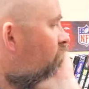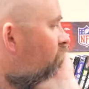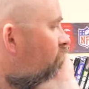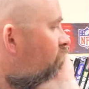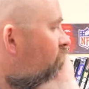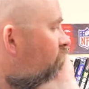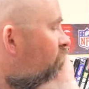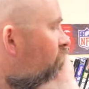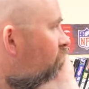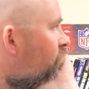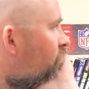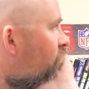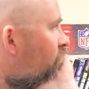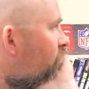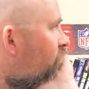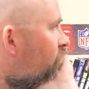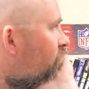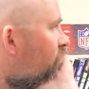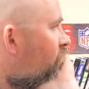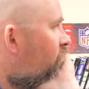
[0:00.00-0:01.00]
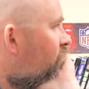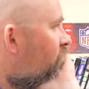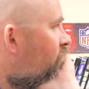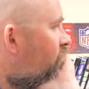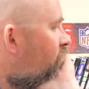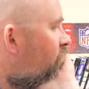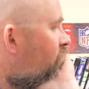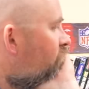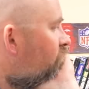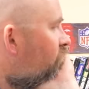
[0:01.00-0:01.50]

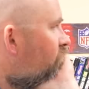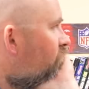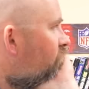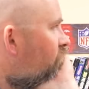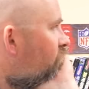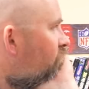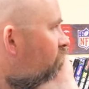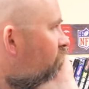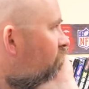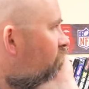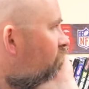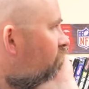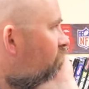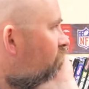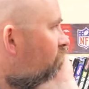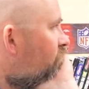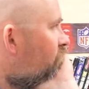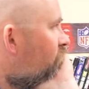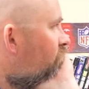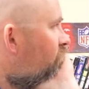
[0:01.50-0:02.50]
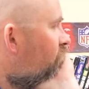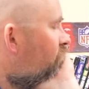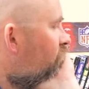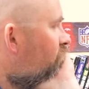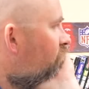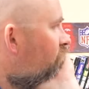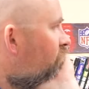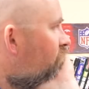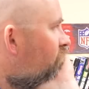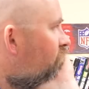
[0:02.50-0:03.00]

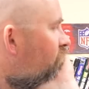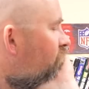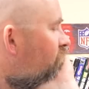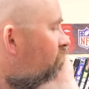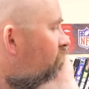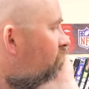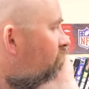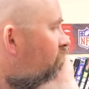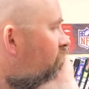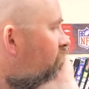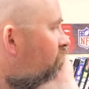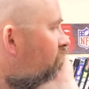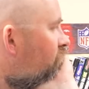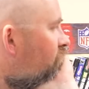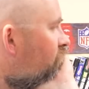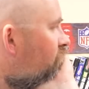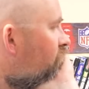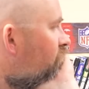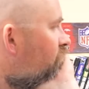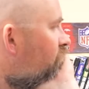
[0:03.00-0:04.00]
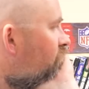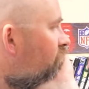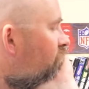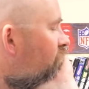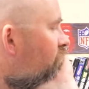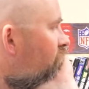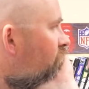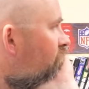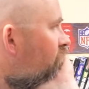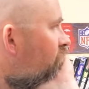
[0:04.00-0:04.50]

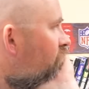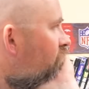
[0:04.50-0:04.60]
No words are spoken by the person on screen.